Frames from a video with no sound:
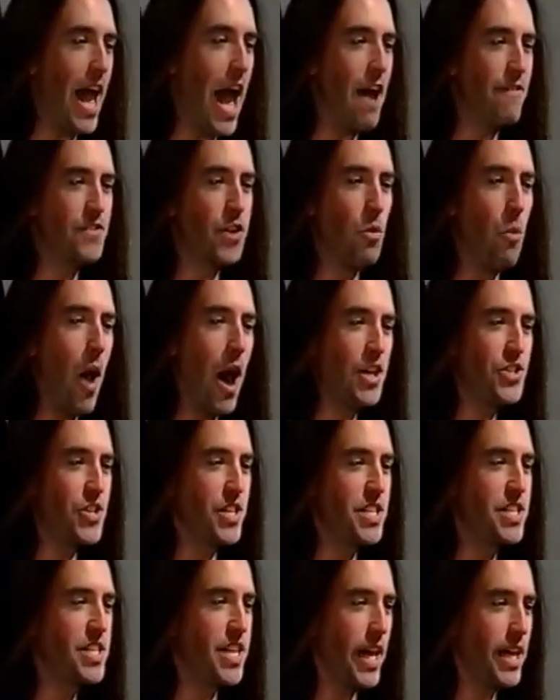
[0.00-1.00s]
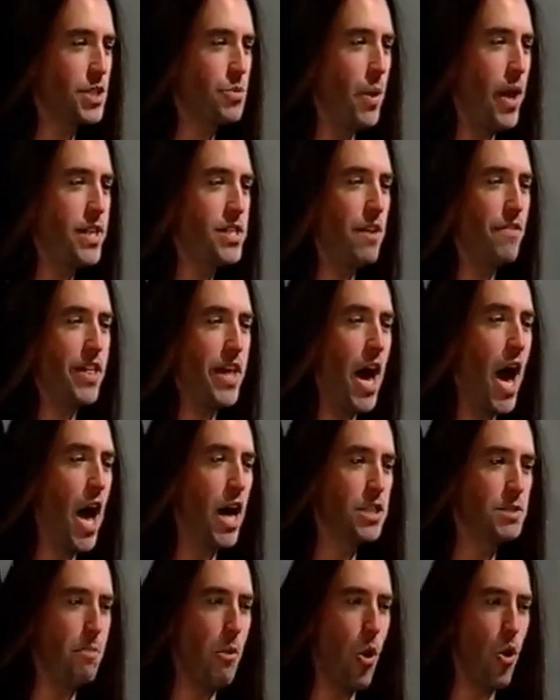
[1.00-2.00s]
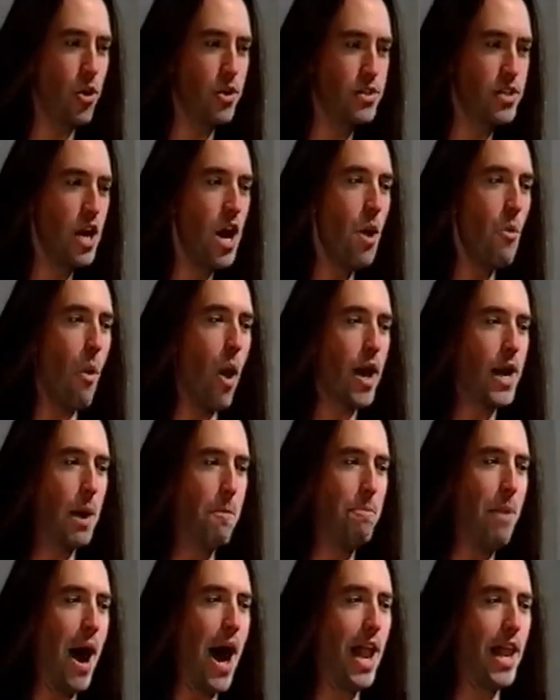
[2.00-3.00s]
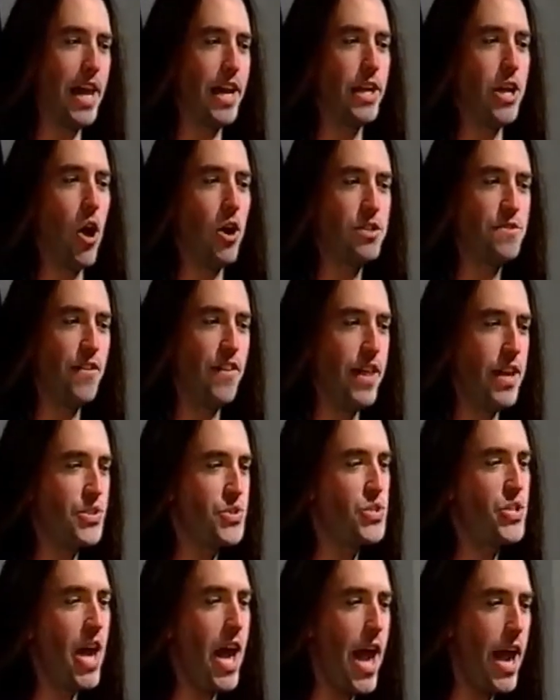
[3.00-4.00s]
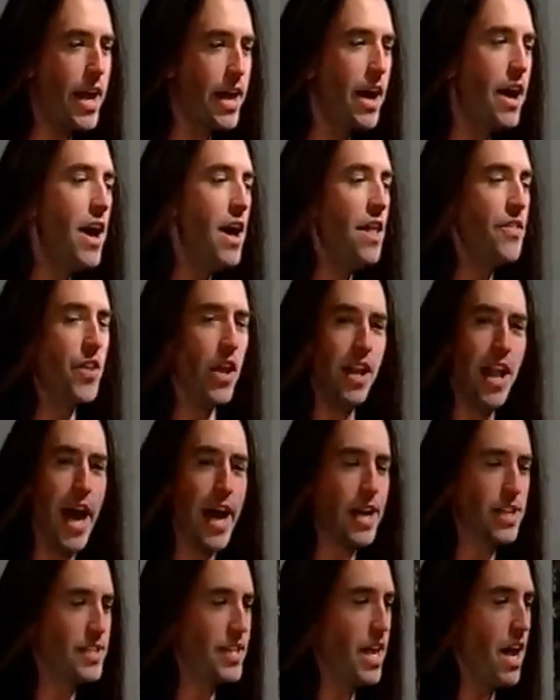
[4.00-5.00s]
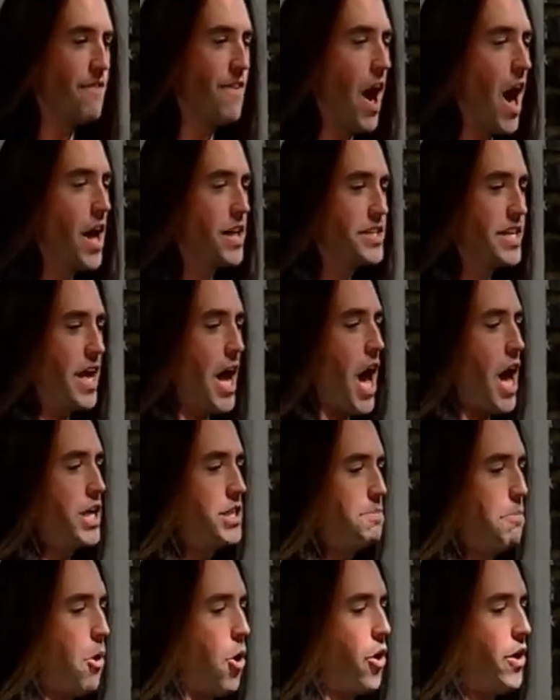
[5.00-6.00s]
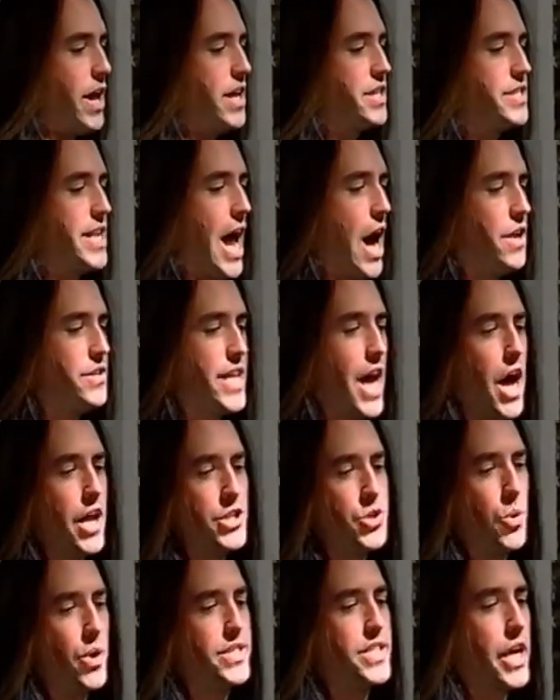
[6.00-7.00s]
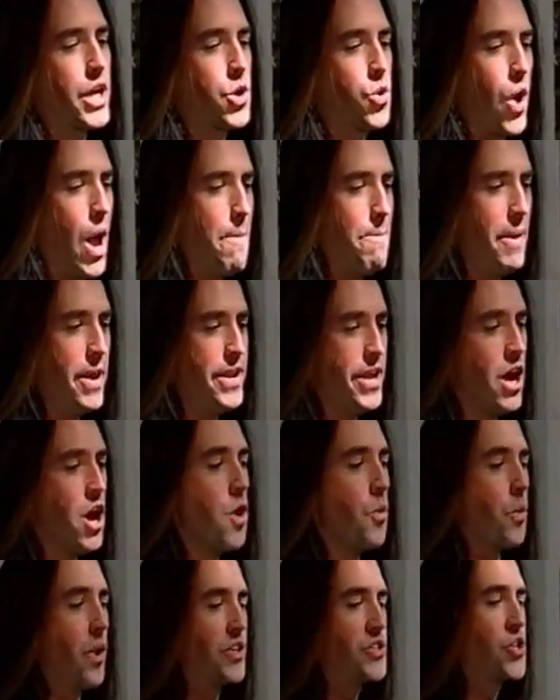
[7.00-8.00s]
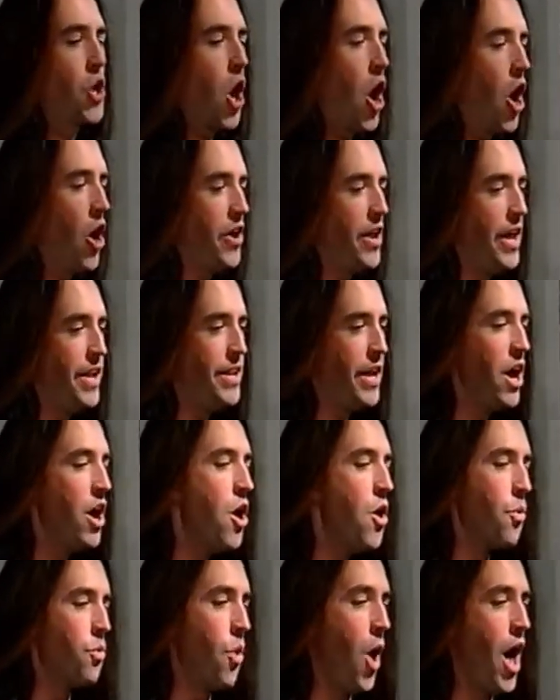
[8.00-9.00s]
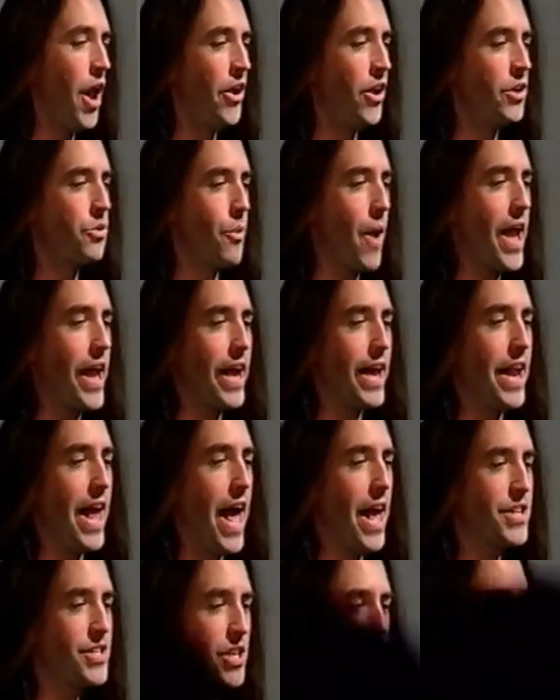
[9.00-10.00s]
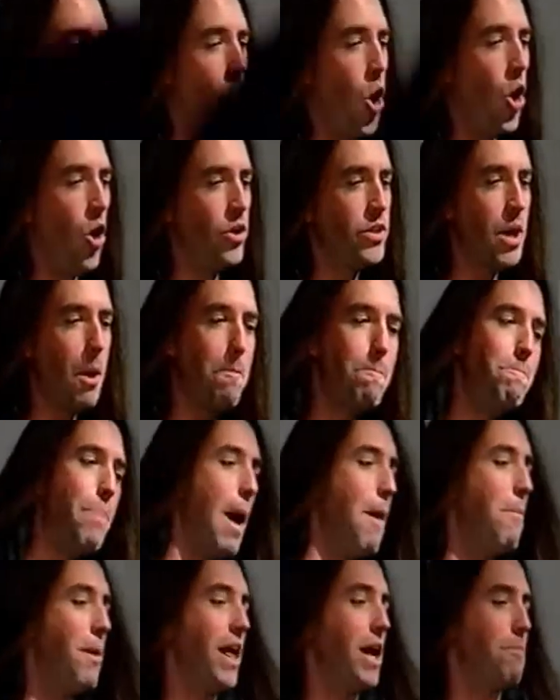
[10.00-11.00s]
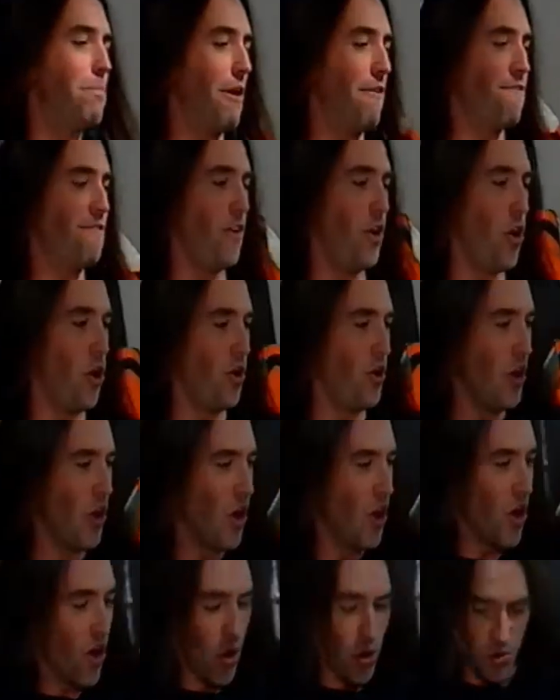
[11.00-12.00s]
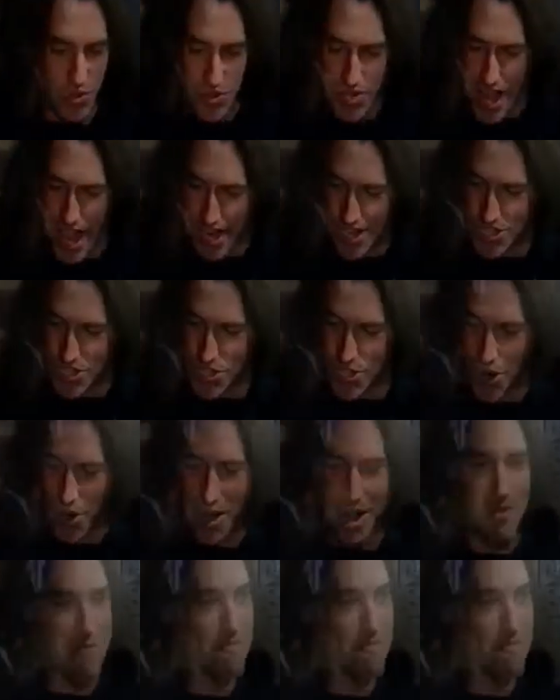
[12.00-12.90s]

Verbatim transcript: after watching six weeks of the Osbournes while compiling notes for this take, the legacy of Ozzy Osbourne is now down to a decrepit, retarded, Ronald Reagan esque, old, bumbling buffoon who takes 30